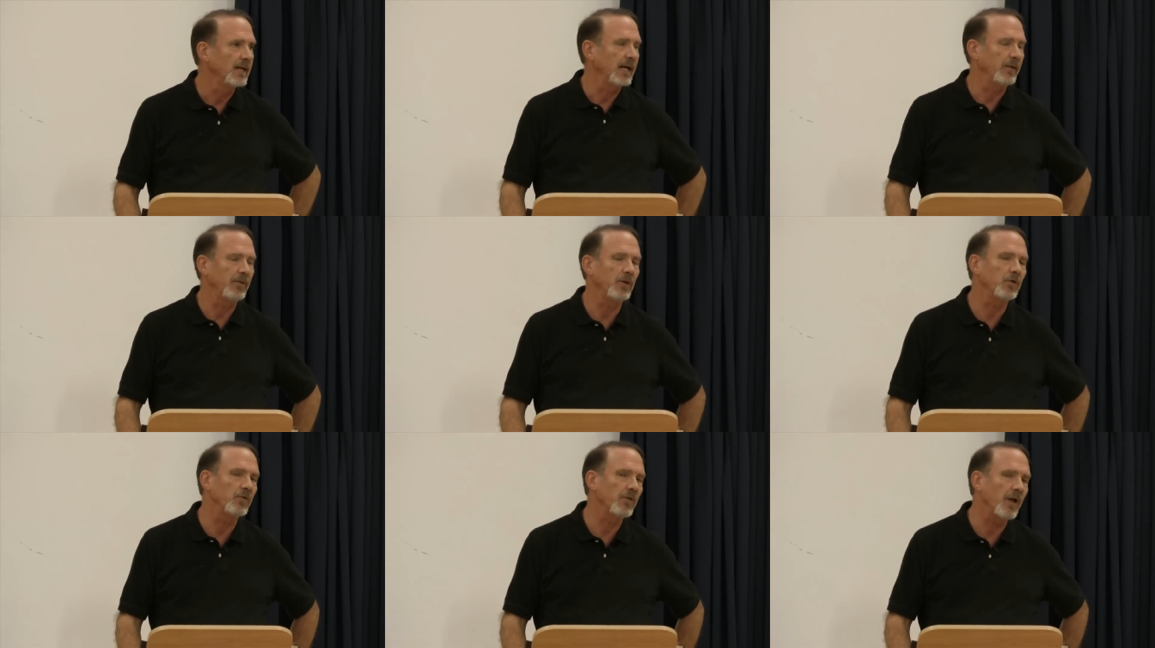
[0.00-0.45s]

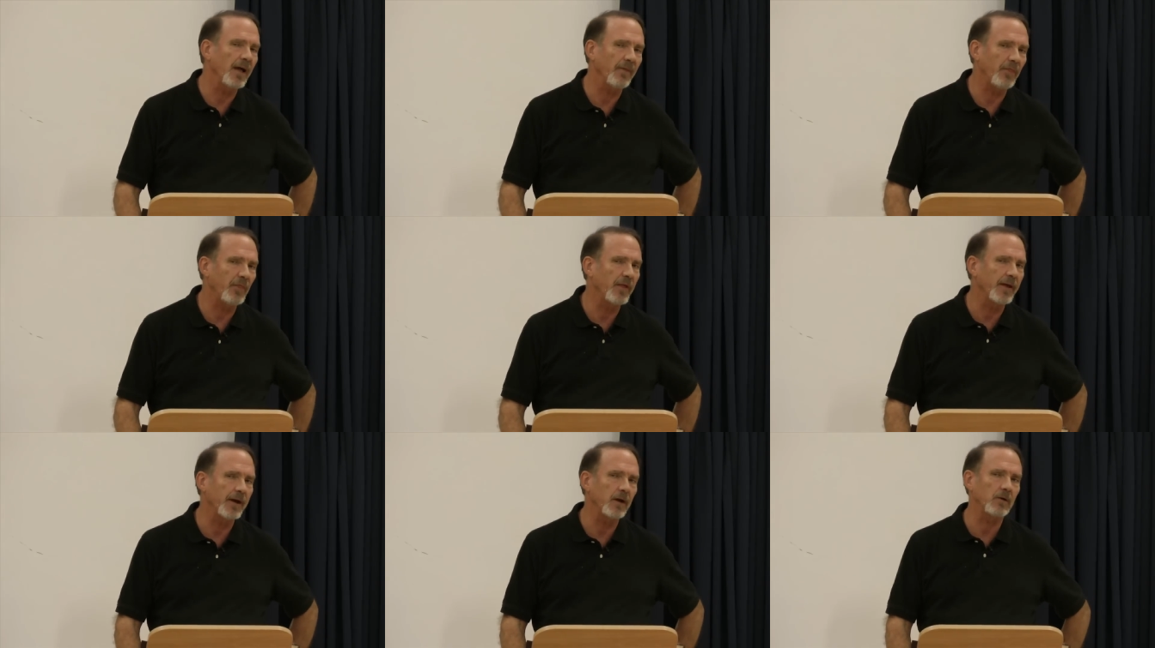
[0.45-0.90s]
And they're
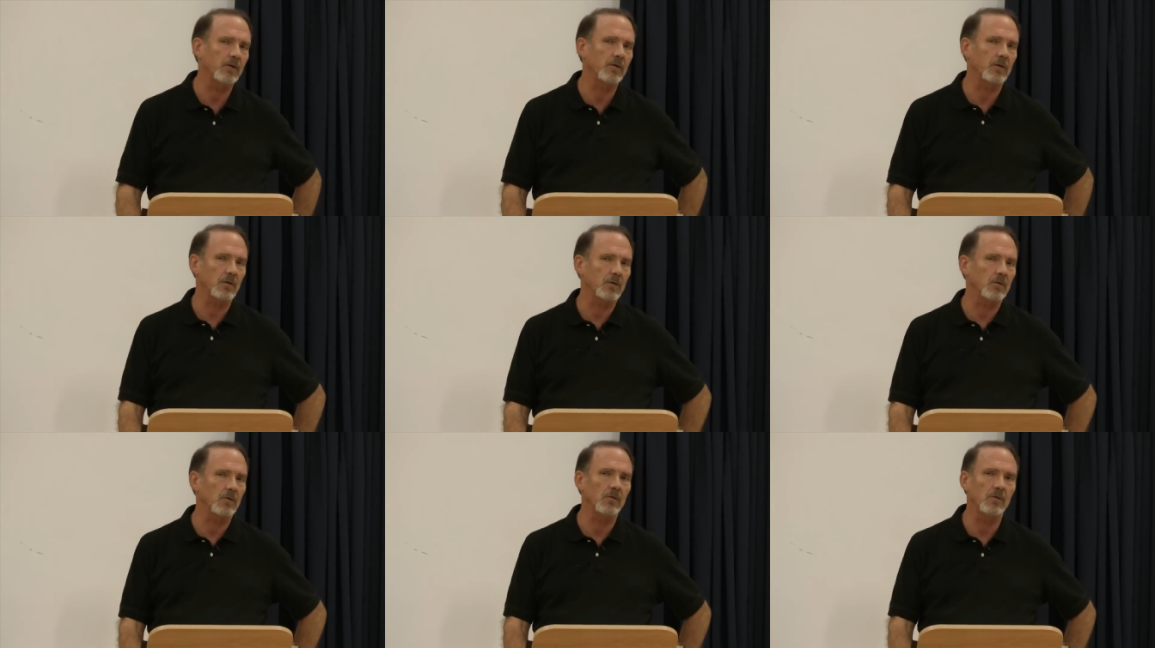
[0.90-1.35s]
not there
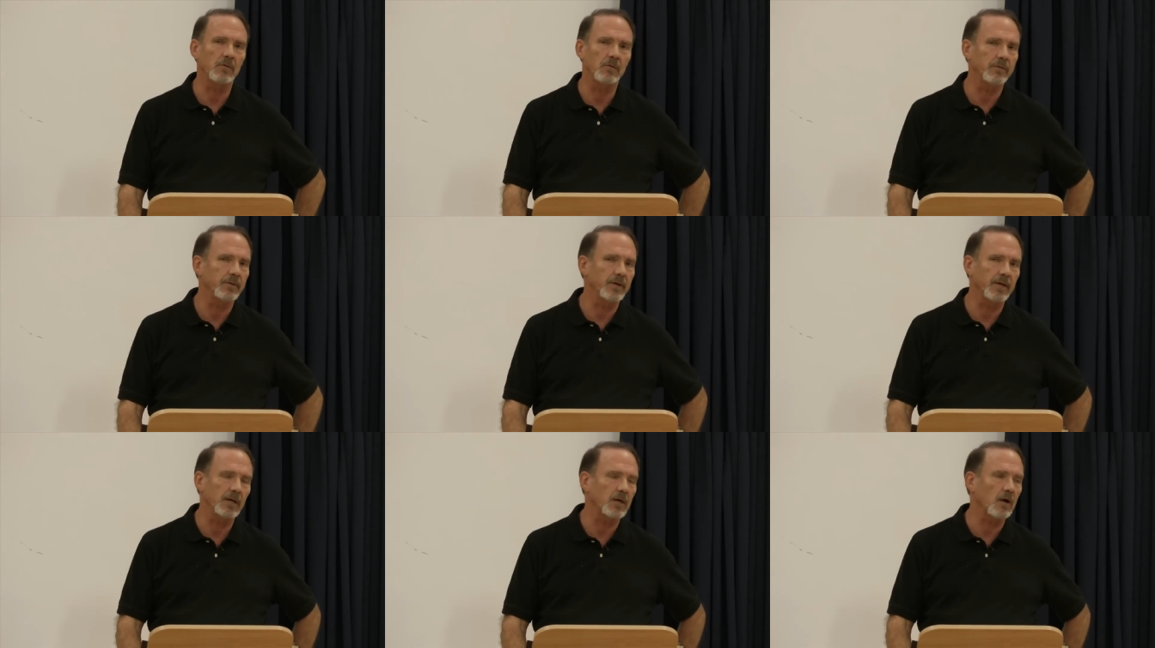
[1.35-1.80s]

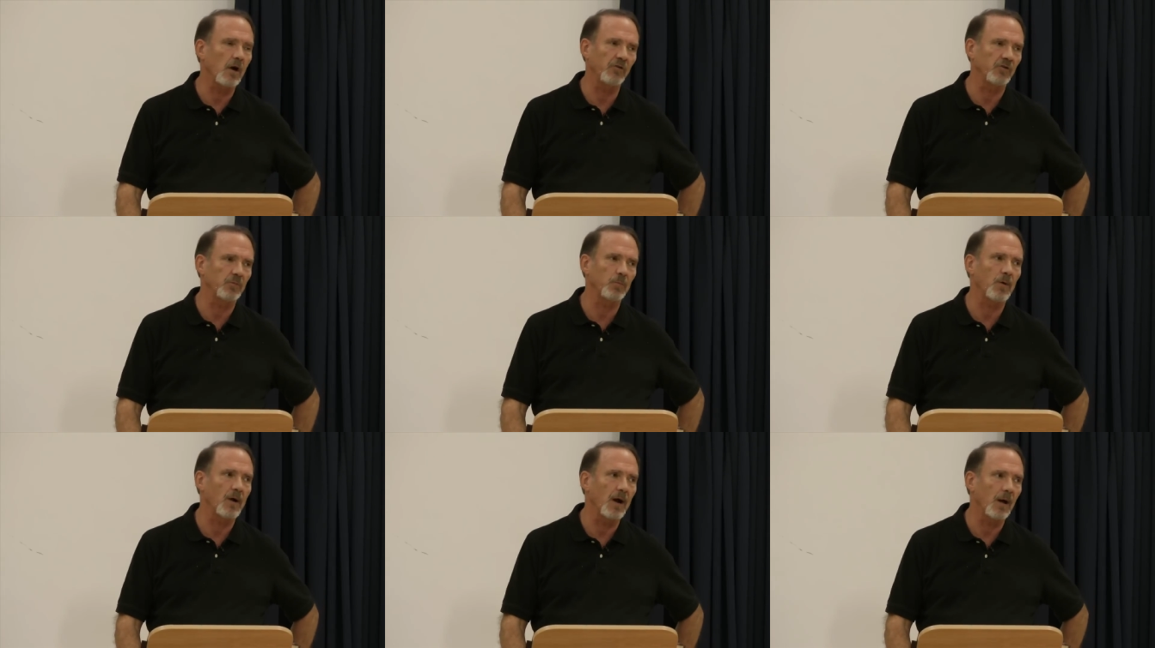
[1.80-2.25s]
to
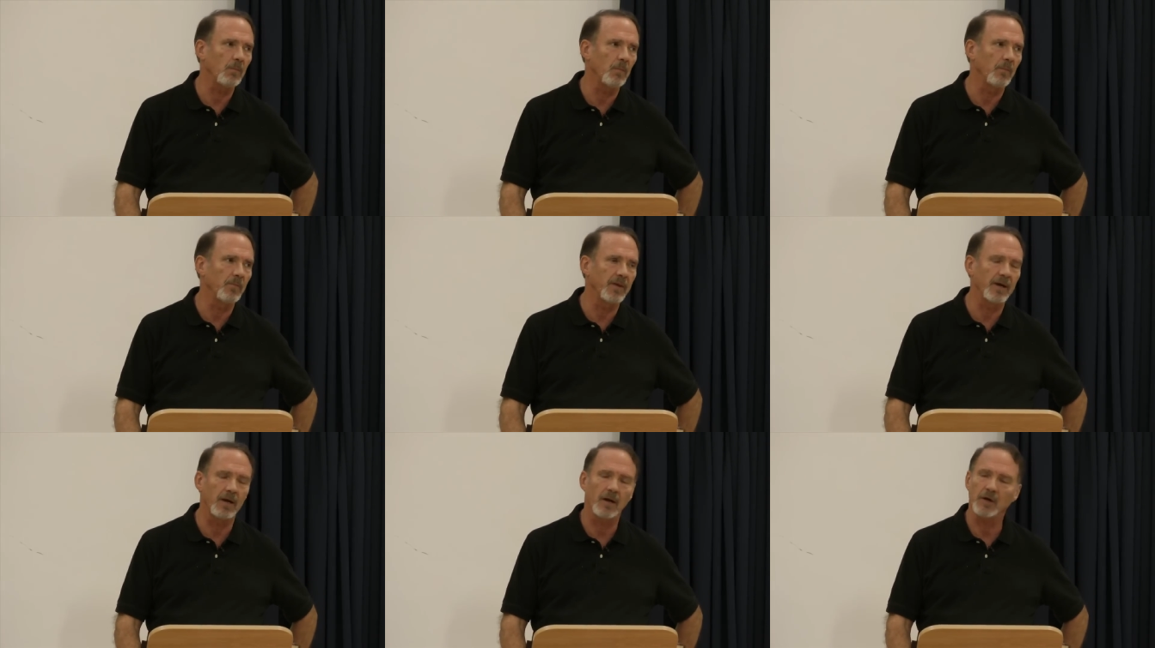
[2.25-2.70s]
cause a
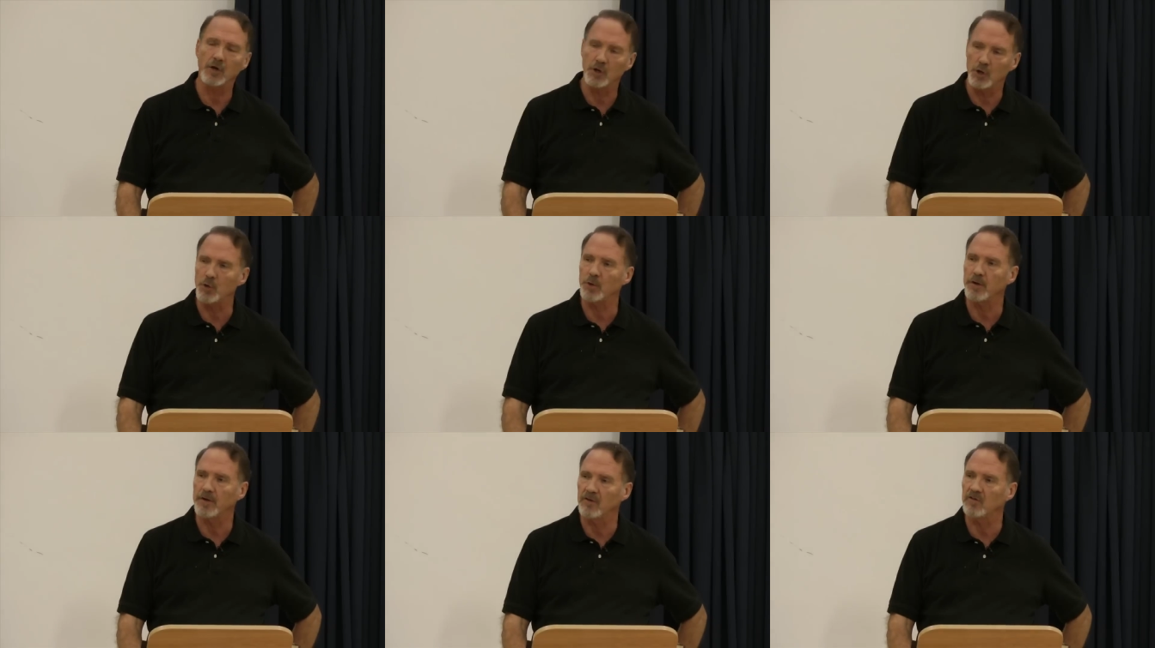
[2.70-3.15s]
problem. They're
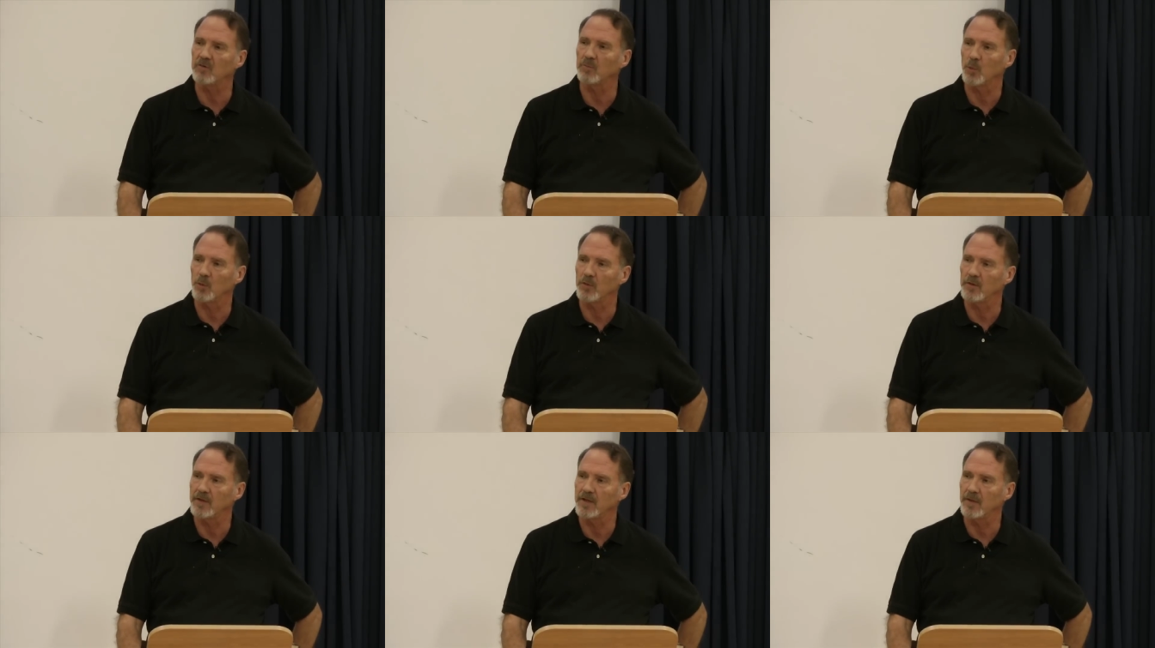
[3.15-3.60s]
curious
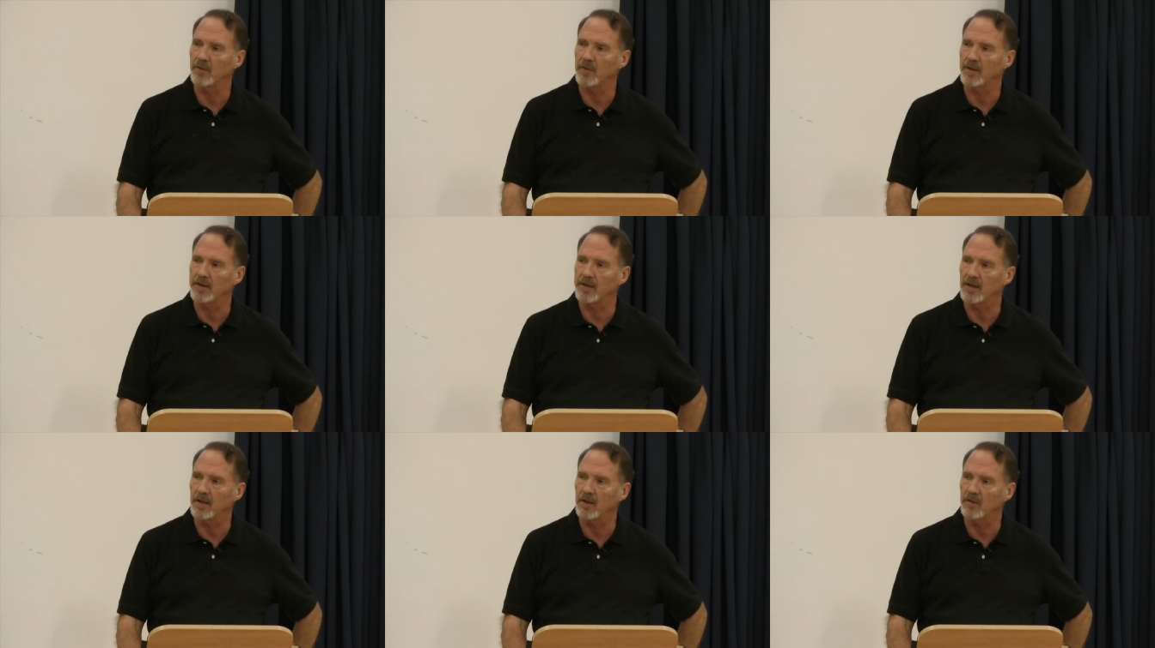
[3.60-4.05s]
more than
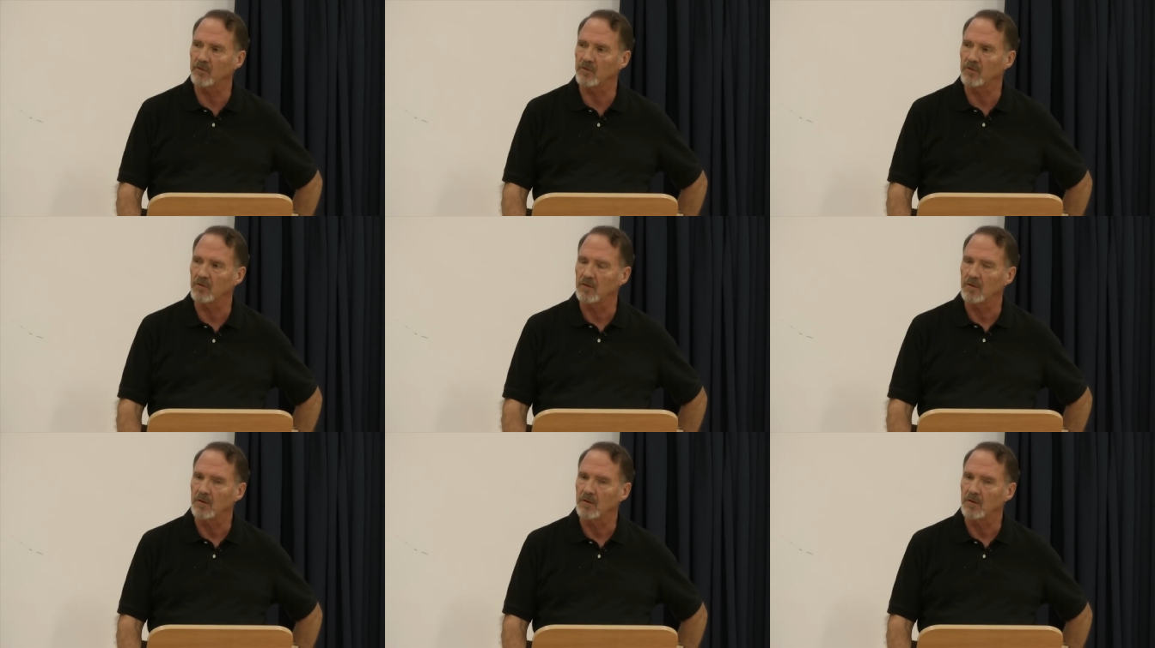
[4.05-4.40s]
anything else.